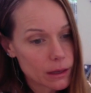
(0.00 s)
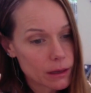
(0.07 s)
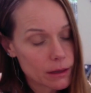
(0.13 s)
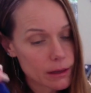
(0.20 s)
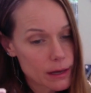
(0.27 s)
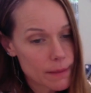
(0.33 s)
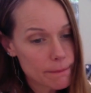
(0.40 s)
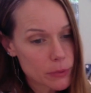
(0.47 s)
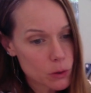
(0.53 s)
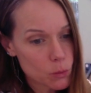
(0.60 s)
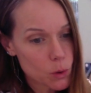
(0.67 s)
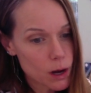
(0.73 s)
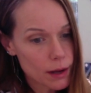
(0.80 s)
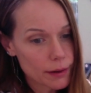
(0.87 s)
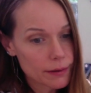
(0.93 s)
number
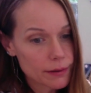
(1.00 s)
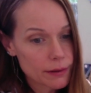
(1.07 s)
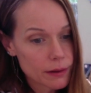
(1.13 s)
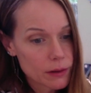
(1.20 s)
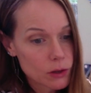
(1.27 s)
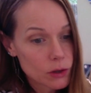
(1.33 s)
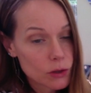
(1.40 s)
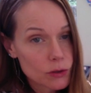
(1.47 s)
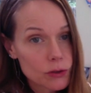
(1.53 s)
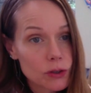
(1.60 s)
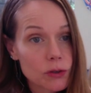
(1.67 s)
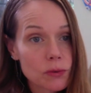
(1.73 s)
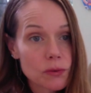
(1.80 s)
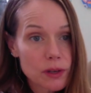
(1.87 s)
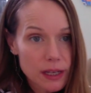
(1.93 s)
one,
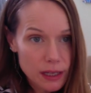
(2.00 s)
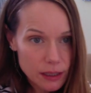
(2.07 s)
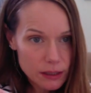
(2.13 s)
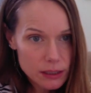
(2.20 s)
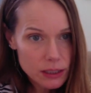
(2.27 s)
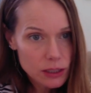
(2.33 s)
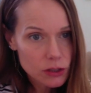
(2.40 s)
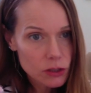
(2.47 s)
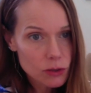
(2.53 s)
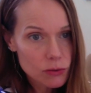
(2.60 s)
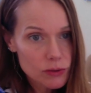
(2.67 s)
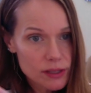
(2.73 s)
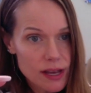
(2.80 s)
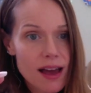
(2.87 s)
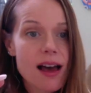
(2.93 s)
you need to
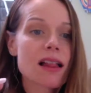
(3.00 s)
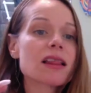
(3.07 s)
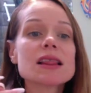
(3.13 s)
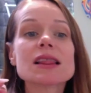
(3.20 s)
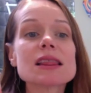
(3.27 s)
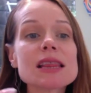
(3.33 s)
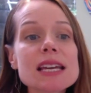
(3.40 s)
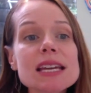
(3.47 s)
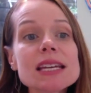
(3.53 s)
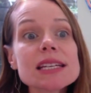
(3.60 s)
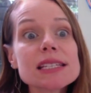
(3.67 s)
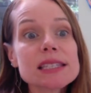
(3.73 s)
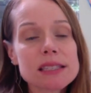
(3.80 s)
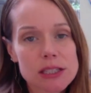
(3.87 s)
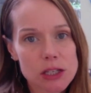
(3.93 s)
use at
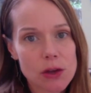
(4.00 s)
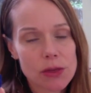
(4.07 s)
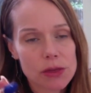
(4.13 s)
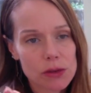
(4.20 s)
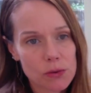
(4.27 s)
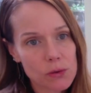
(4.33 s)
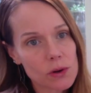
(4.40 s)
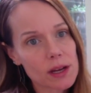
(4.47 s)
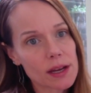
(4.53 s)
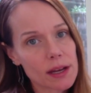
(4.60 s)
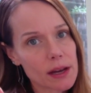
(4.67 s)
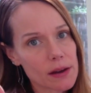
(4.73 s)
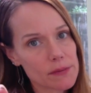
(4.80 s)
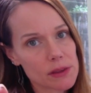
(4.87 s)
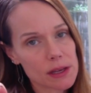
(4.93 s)
least
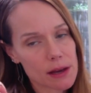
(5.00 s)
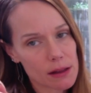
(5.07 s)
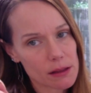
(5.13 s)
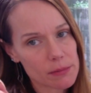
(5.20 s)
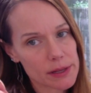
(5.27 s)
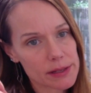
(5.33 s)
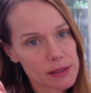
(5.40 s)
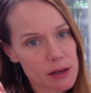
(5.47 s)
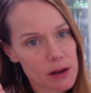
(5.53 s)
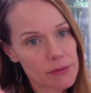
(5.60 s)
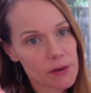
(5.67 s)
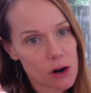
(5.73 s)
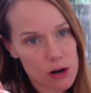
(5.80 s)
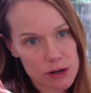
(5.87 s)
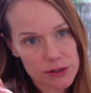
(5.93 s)
three of the elements
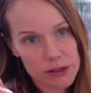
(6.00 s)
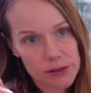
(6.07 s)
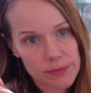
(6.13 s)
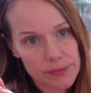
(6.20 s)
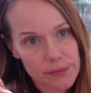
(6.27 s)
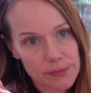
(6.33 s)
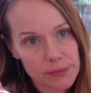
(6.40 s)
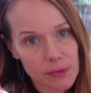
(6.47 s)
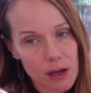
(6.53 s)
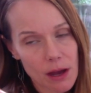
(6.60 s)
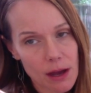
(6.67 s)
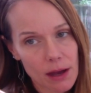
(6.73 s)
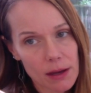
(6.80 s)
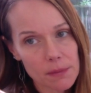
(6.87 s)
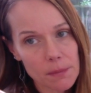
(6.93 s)
of art.
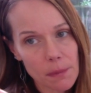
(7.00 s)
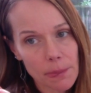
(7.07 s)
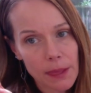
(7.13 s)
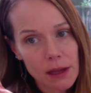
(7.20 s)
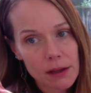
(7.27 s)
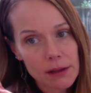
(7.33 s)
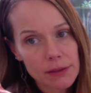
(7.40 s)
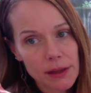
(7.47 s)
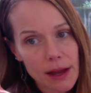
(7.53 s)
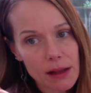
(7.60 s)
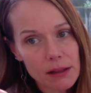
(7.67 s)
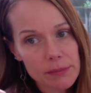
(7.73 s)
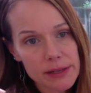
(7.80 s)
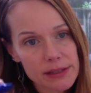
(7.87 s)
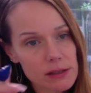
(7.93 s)
Okay,
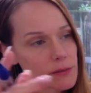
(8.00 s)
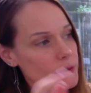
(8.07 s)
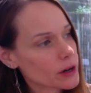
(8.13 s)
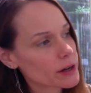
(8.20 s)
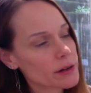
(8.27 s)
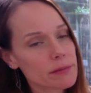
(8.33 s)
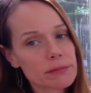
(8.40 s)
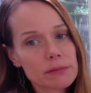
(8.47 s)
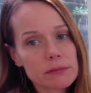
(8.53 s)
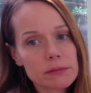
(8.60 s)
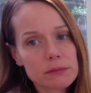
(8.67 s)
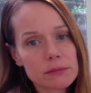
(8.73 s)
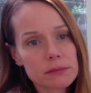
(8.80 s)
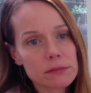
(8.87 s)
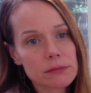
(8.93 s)
elements of art
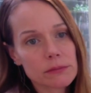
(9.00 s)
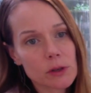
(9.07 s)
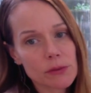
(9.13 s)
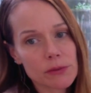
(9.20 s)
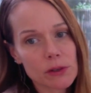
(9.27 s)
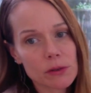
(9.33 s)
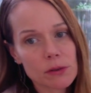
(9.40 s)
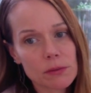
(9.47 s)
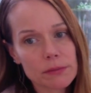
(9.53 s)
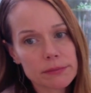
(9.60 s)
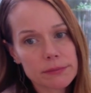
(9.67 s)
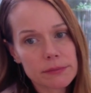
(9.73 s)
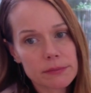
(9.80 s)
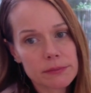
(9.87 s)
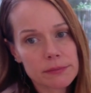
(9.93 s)
review
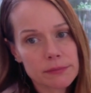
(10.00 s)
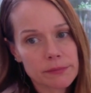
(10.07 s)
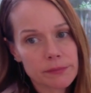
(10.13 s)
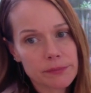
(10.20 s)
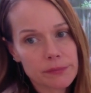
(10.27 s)
mm,